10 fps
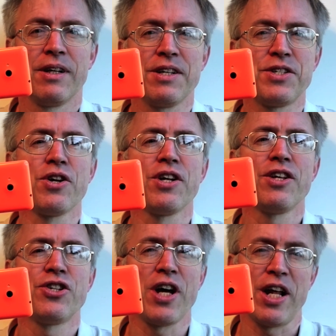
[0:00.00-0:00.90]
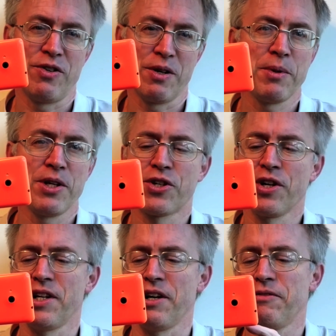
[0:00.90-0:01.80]
It's not earth-shattering, but it's good
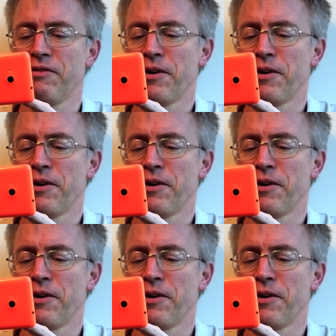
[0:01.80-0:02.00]
enough.